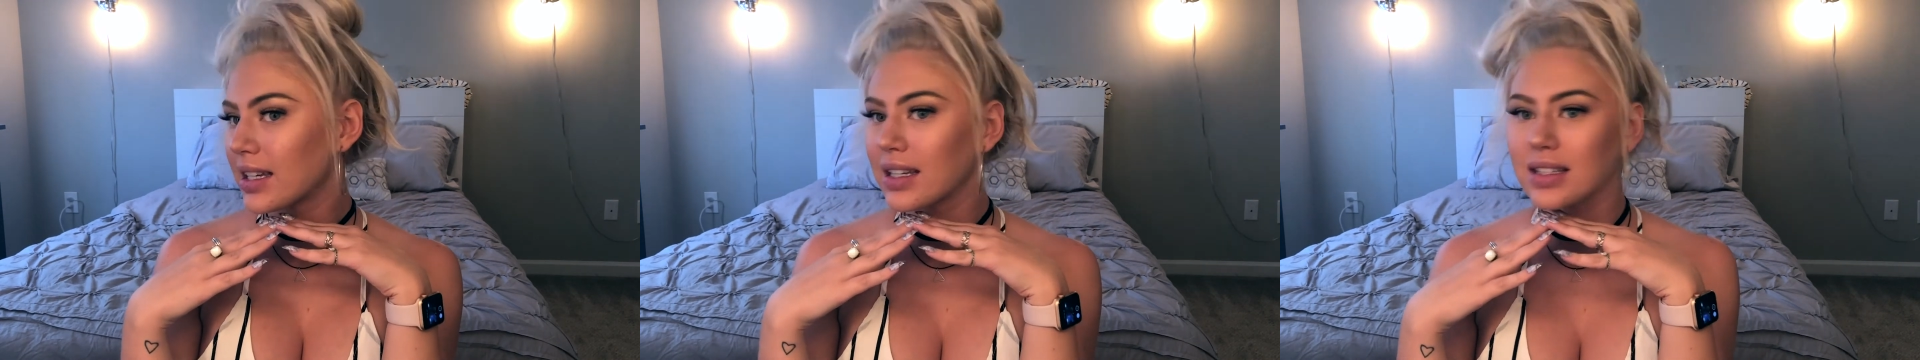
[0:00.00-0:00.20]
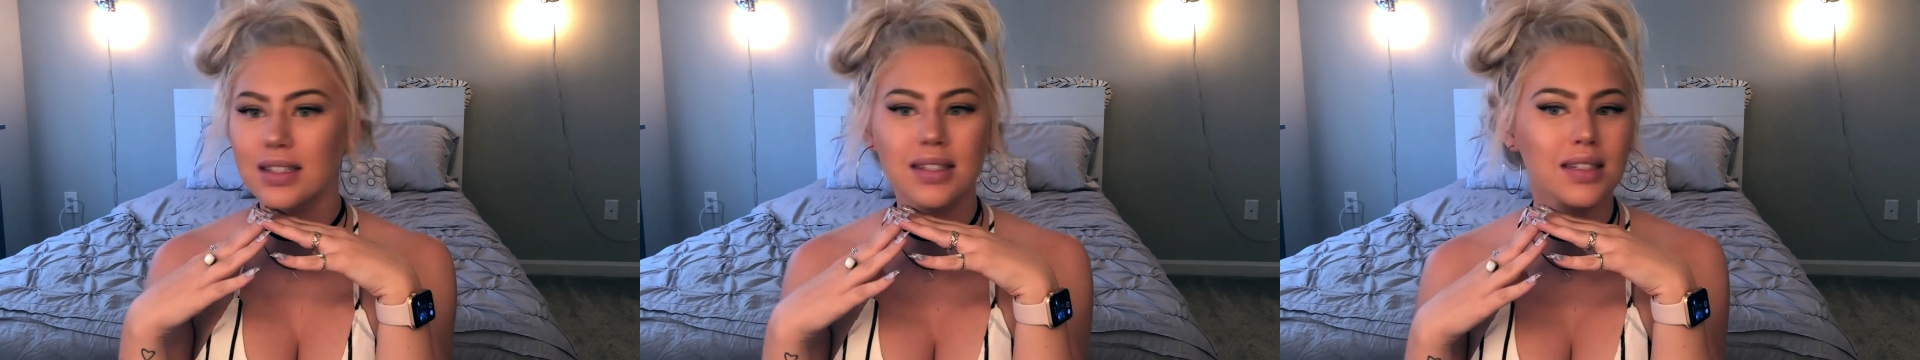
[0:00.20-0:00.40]

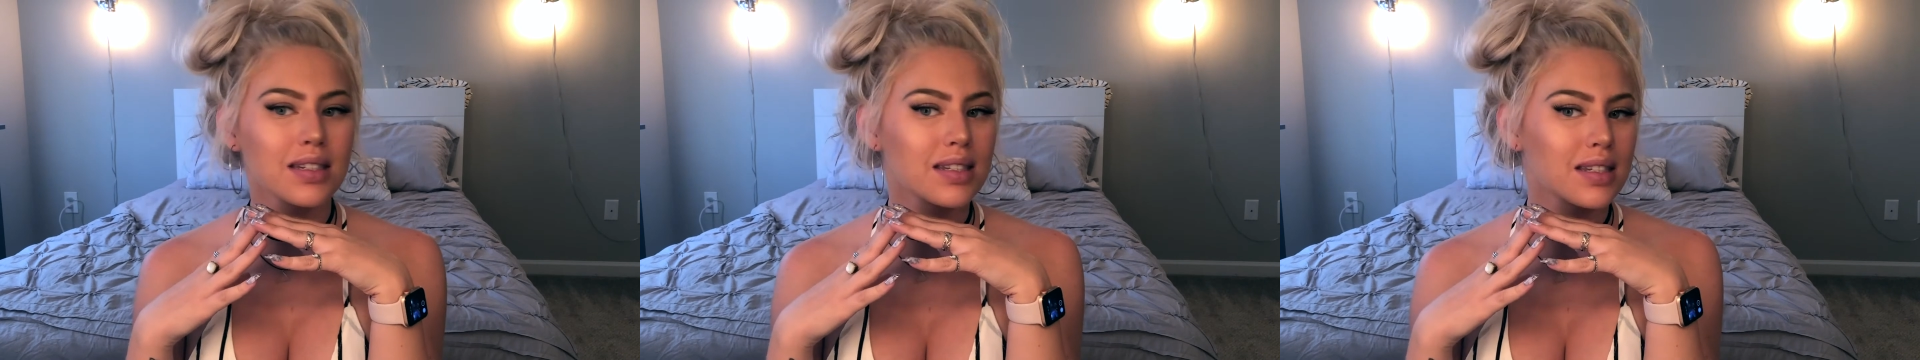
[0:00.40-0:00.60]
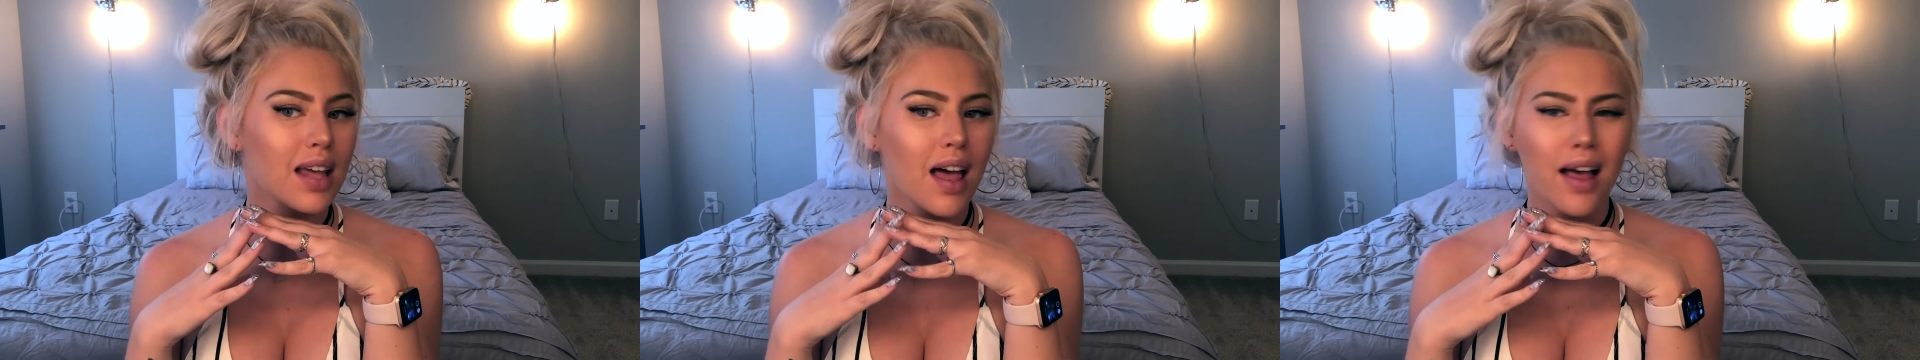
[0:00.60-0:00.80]

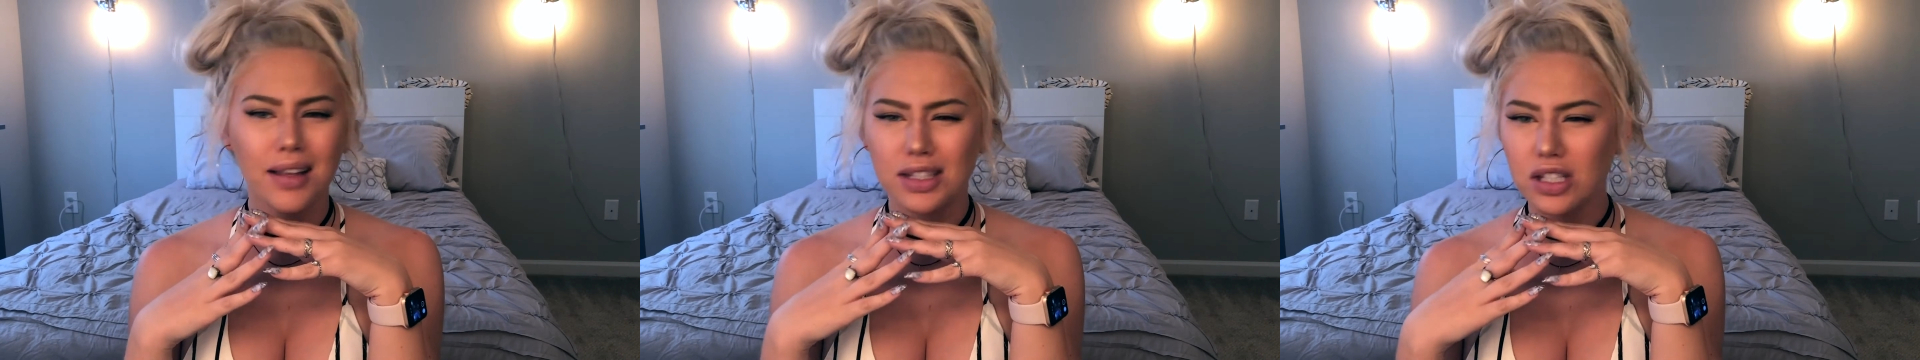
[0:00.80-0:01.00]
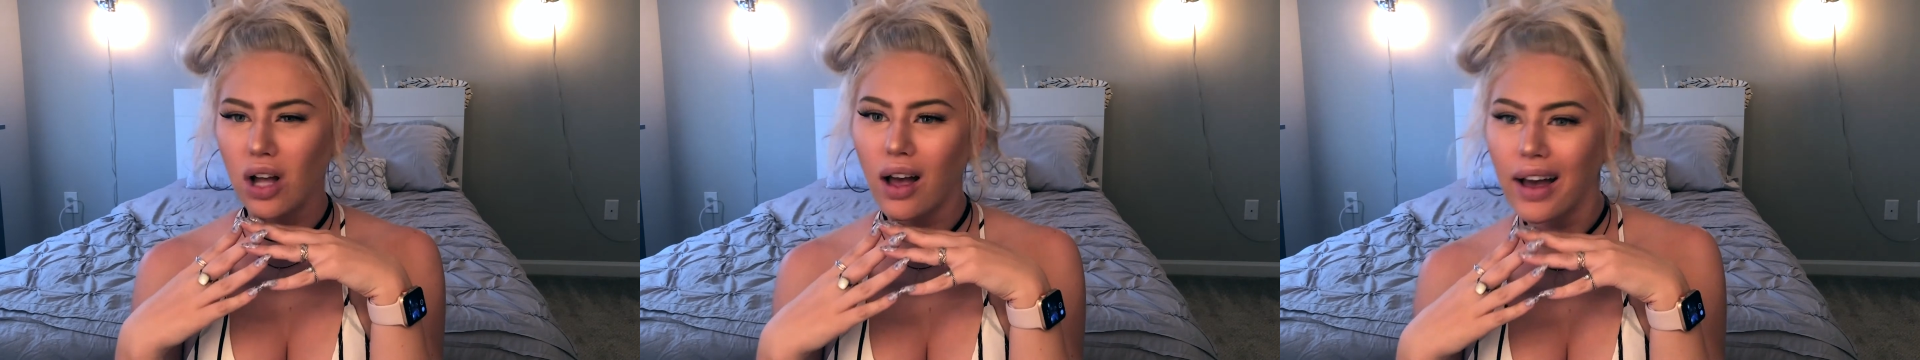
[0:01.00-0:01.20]
it's
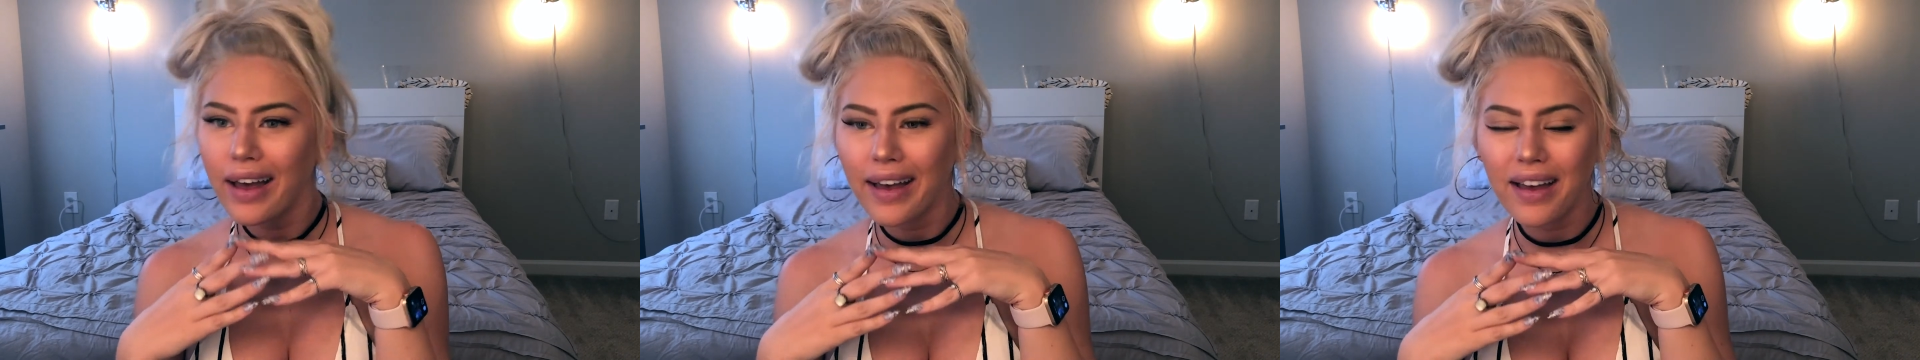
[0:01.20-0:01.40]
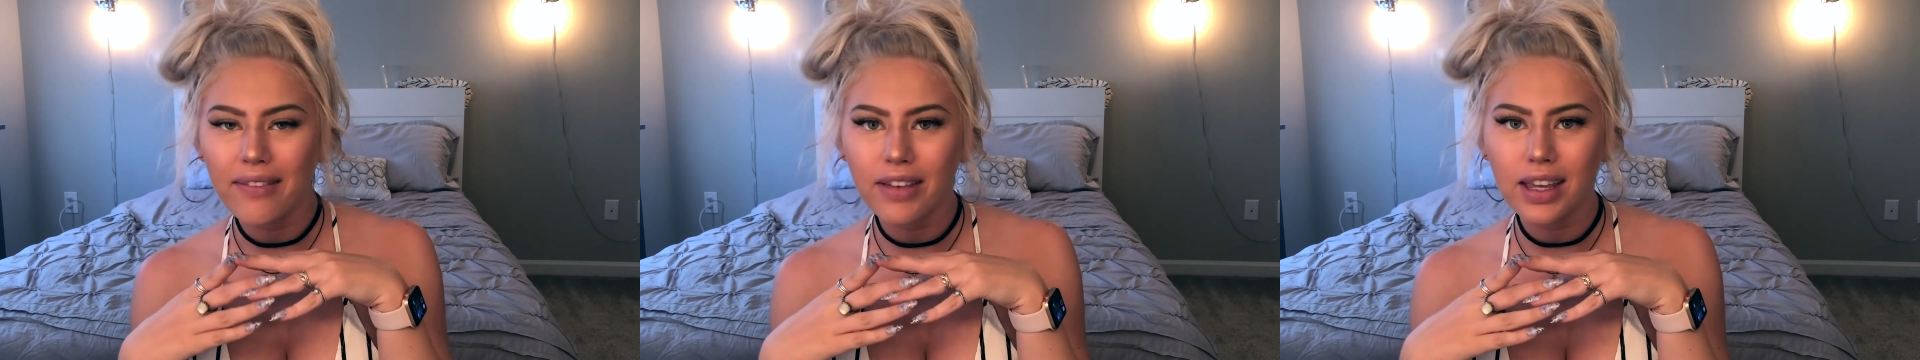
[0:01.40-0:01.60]
not
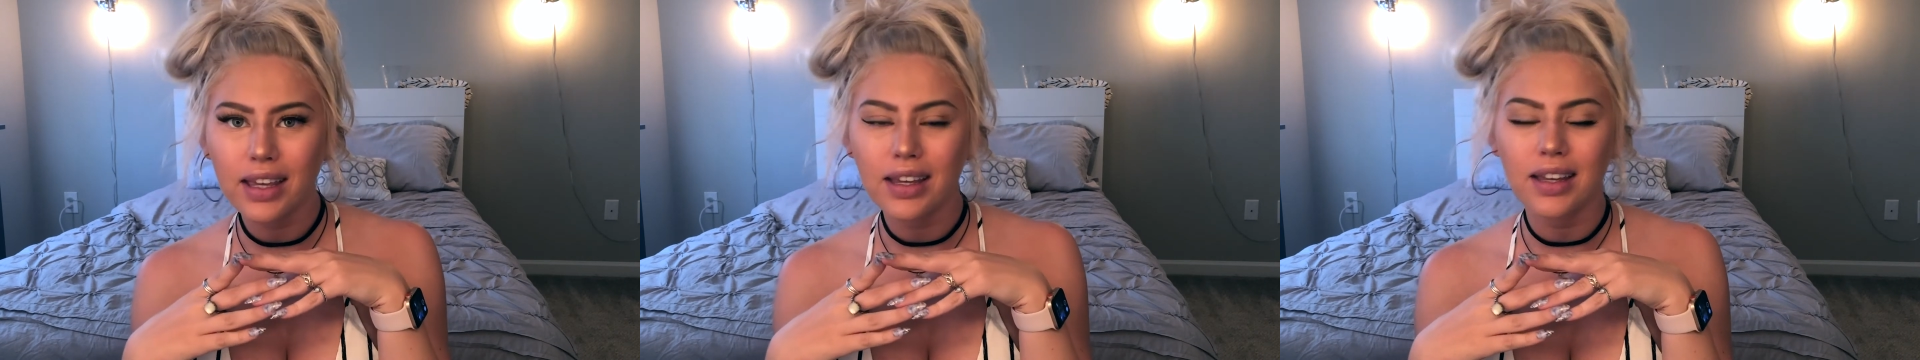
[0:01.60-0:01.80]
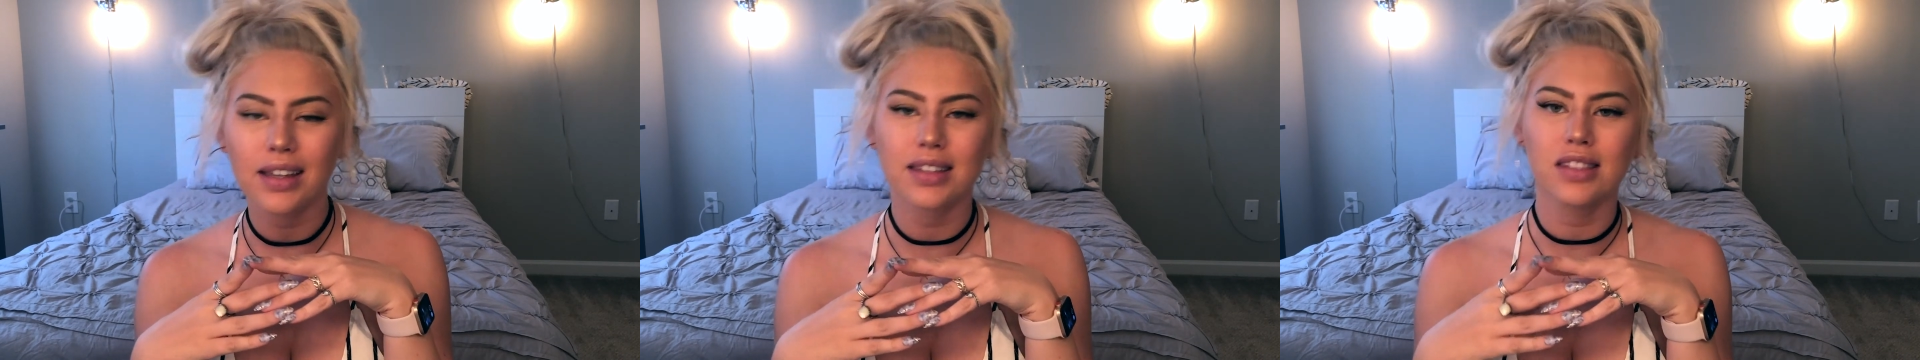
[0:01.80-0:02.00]

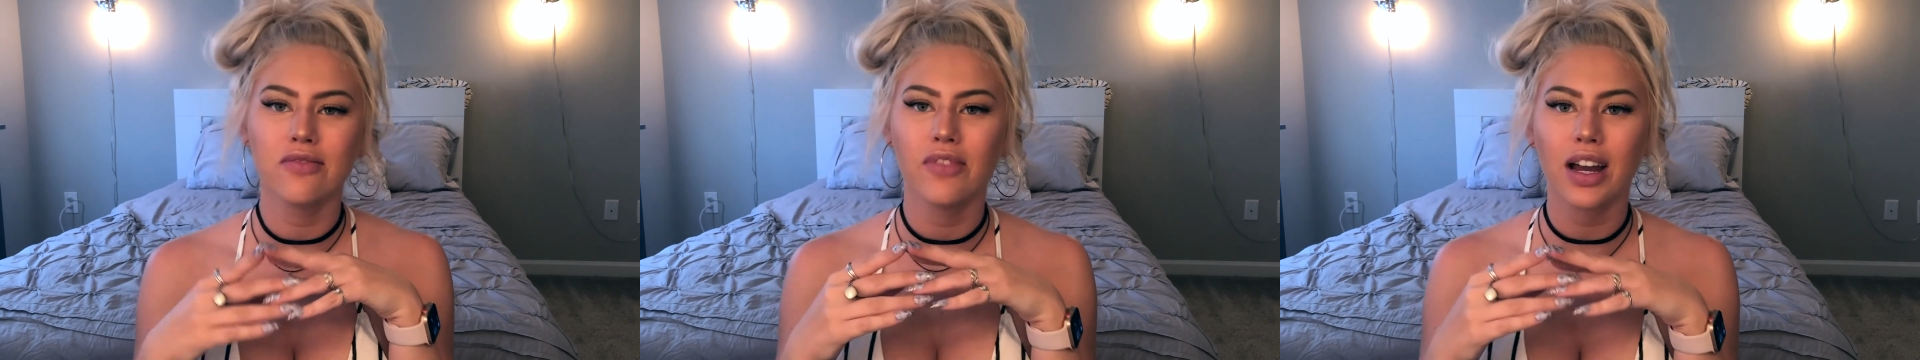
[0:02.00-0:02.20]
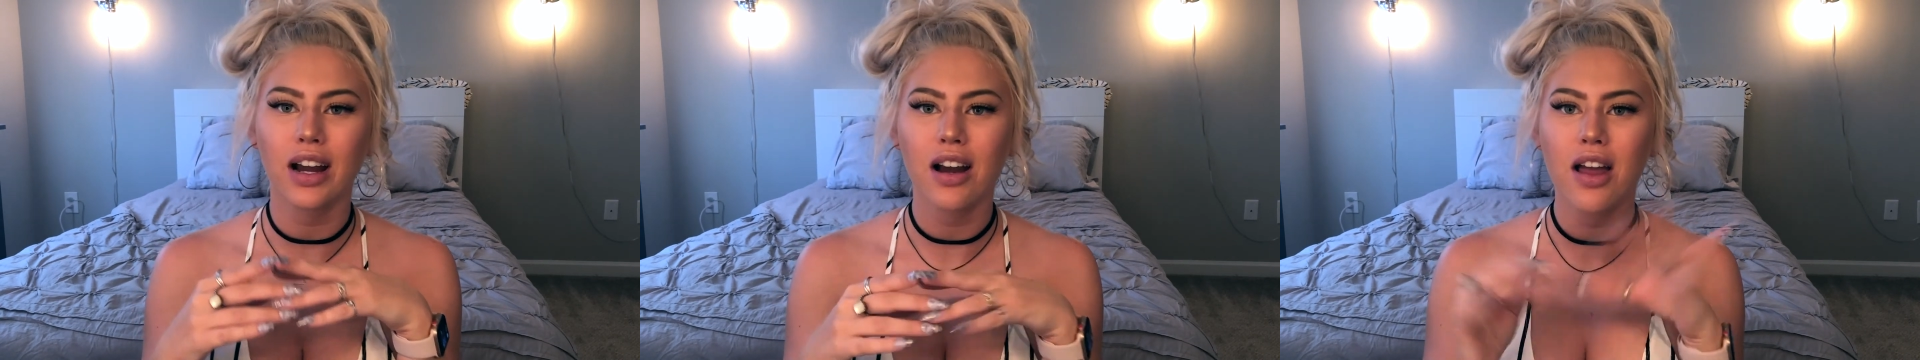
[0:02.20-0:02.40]
heavy, it's
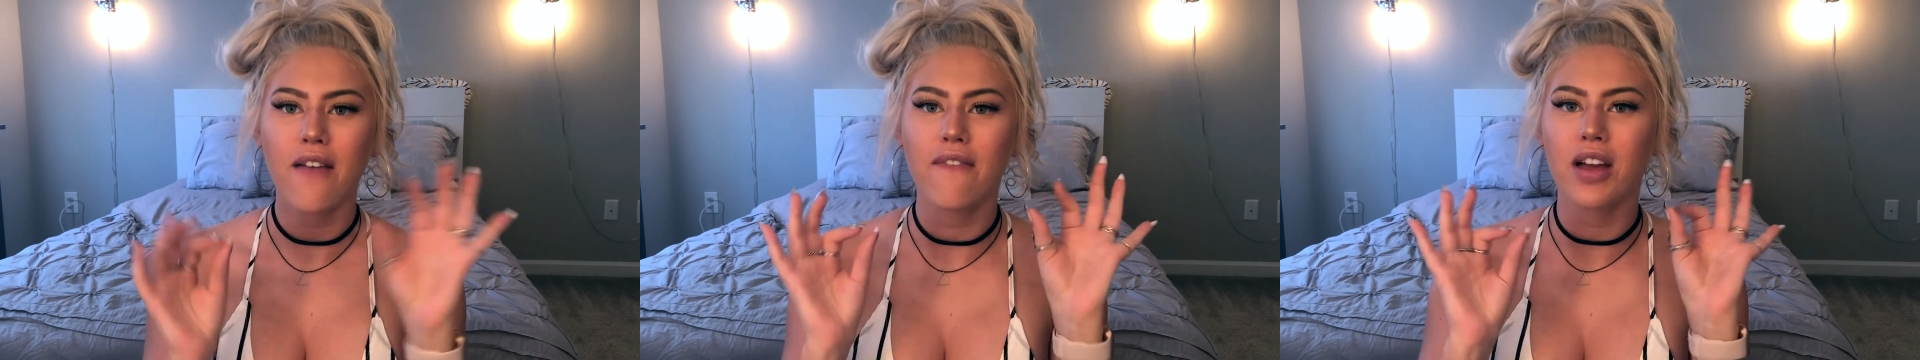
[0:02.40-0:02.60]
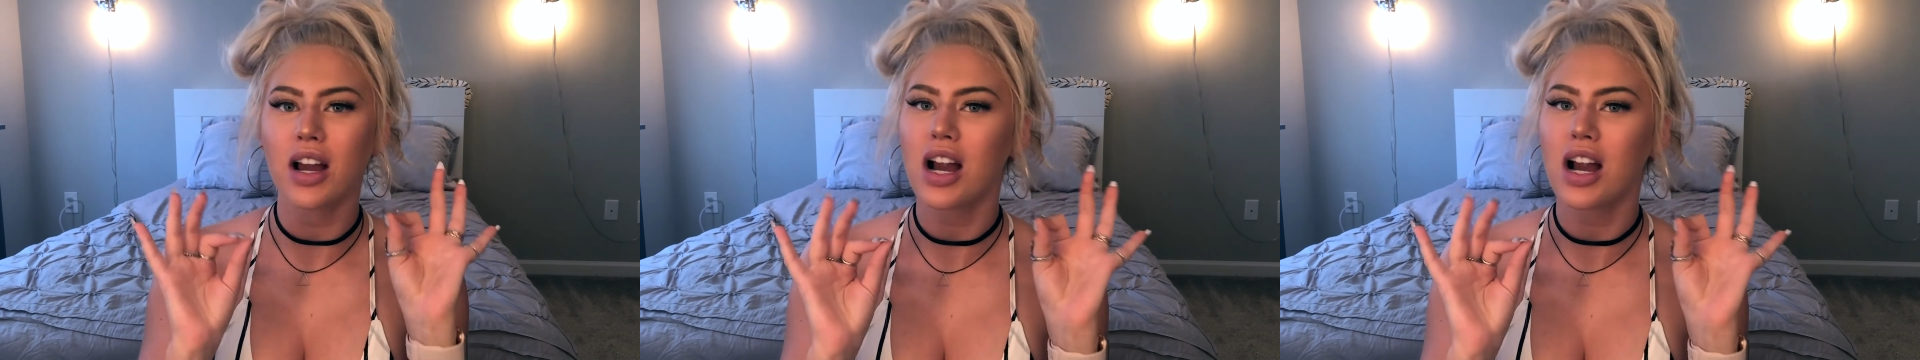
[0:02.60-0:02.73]
very